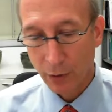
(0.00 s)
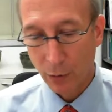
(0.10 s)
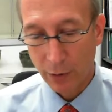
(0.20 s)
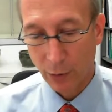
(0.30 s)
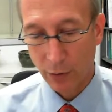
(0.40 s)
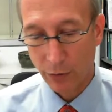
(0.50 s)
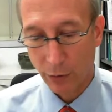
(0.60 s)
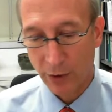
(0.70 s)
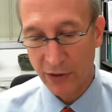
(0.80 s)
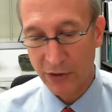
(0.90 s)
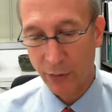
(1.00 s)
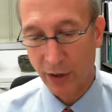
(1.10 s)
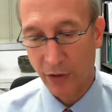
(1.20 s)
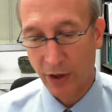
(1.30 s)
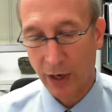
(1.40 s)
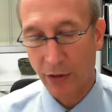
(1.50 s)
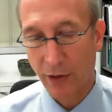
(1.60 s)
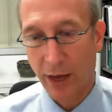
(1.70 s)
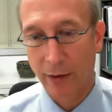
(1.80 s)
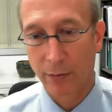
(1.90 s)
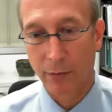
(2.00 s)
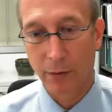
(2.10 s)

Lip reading: the reason we think that